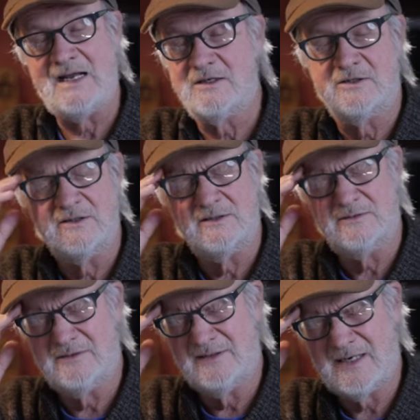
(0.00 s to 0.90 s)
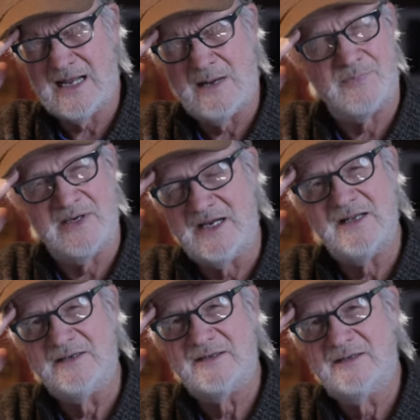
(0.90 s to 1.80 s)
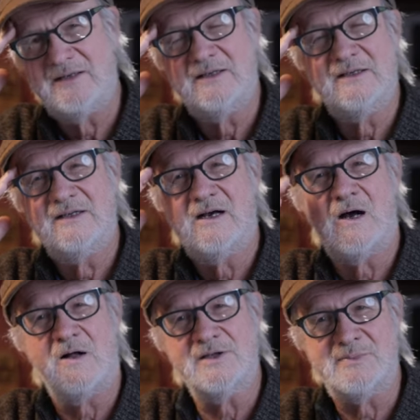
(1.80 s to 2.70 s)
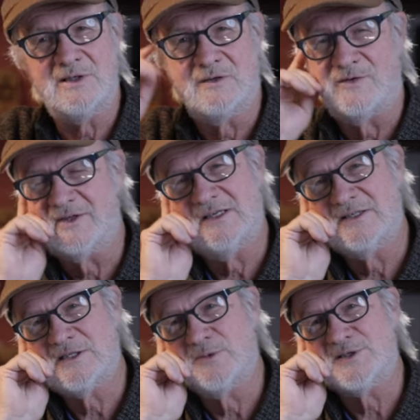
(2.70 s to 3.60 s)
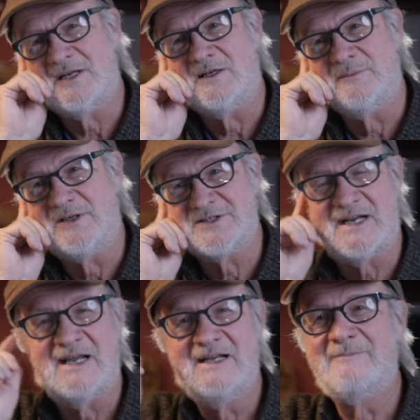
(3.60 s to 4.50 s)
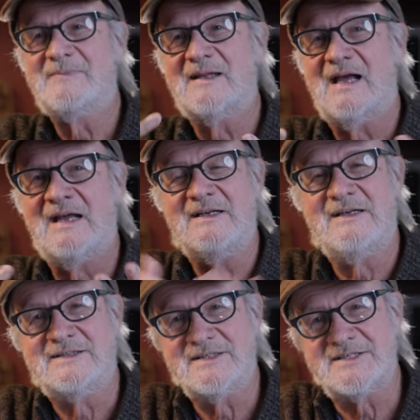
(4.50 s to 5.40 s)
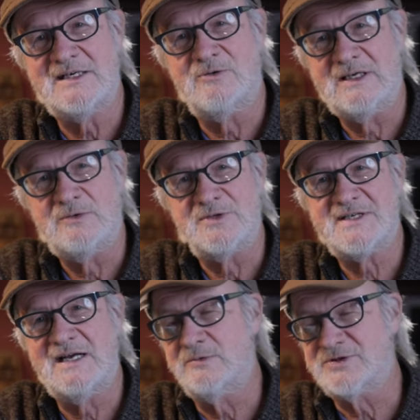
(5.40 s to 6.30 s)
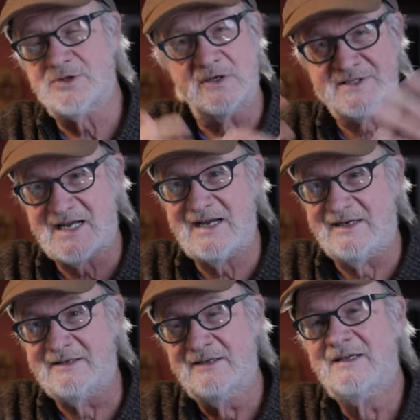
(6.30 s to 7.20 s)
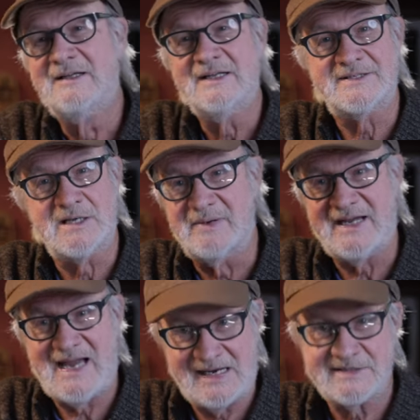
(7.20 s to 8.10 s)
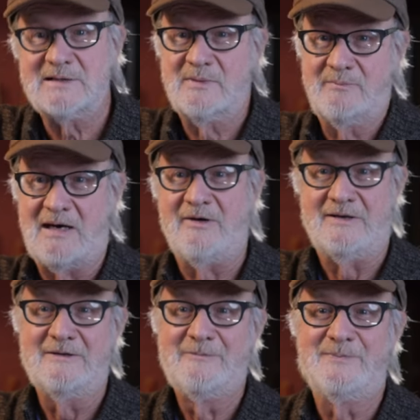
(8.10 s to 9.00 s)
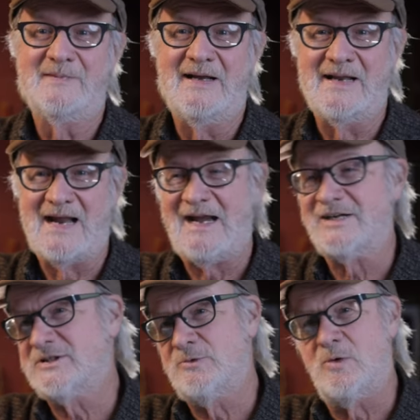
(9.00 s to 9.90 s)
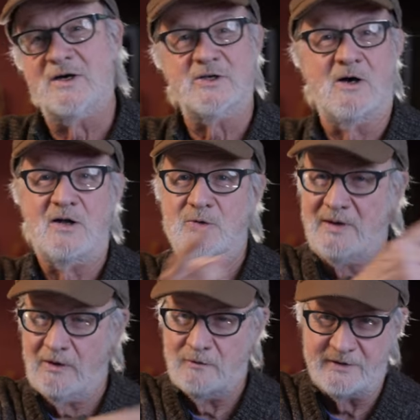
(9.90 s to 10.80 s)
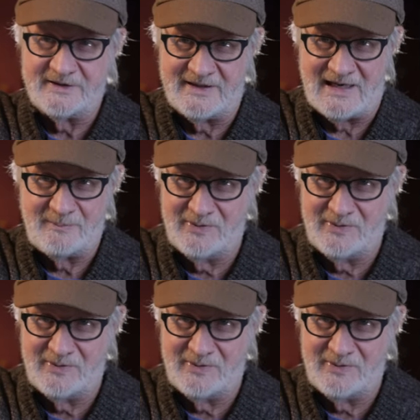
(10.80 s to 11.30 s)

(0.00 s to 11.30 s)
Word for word: I couldn't comprehend all the beautiful things he was telling me because I, I needed to see what he was saying. He was so excited that somebody asked him about it, and I actually walked all the way over to that